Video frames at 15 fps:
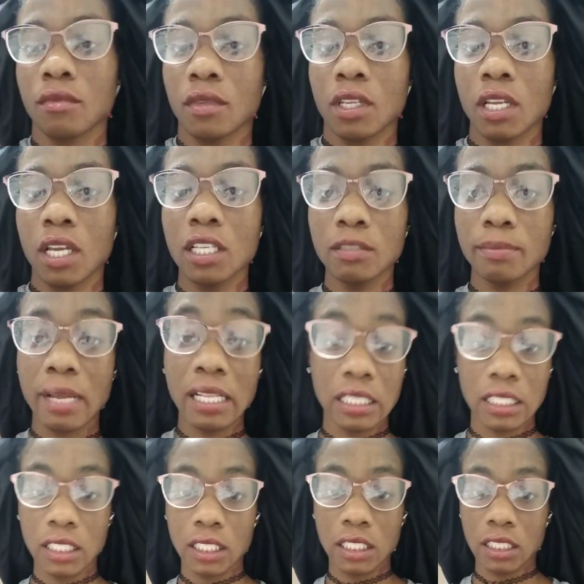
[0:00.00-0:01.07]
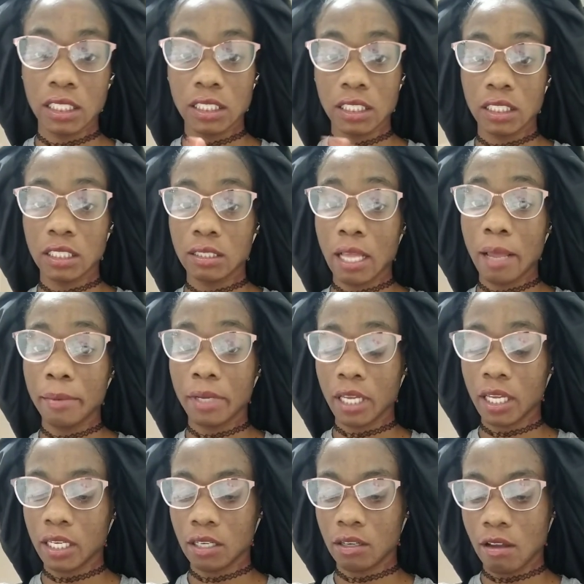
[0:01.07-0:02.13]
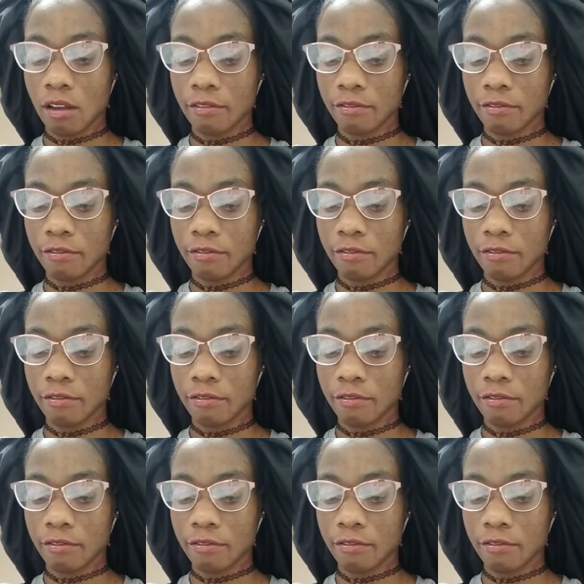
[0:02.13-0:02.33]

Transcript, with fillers: it's about to. It's, I'm gonna cut it off.